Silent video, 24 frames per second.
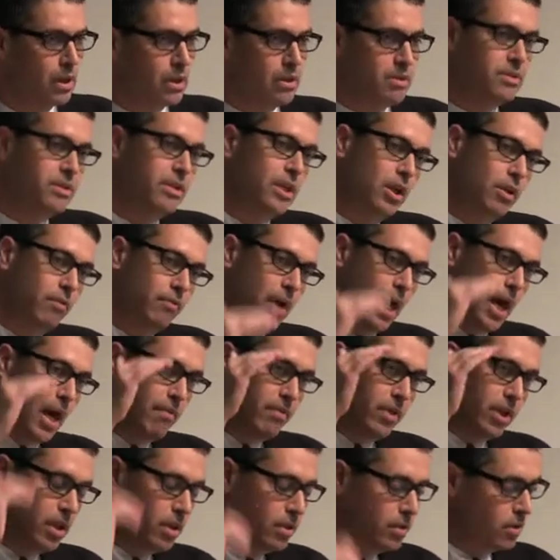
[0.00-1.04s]
instead of
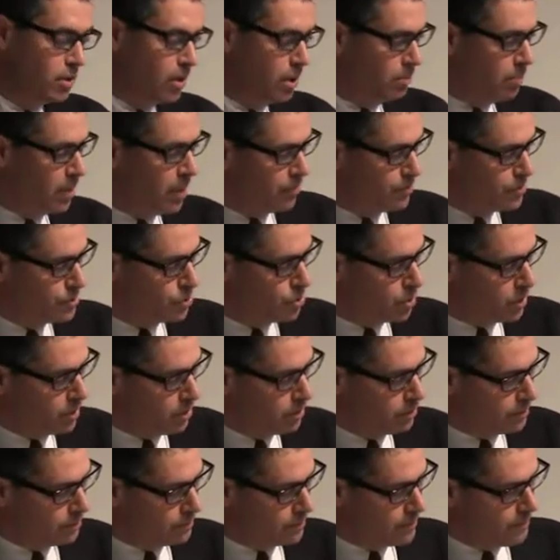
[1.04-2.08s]
having it above
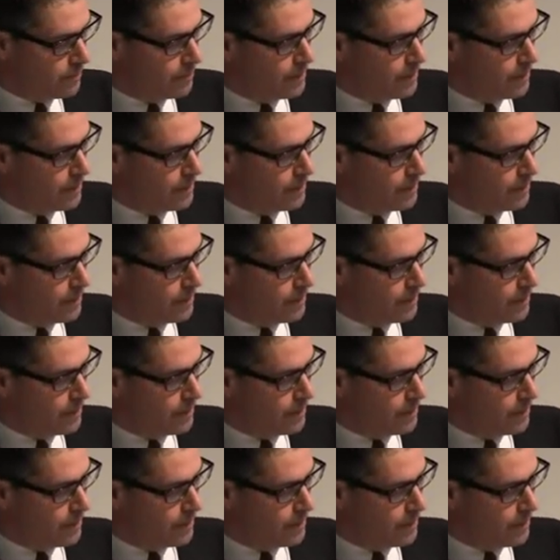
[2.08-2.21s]
soil.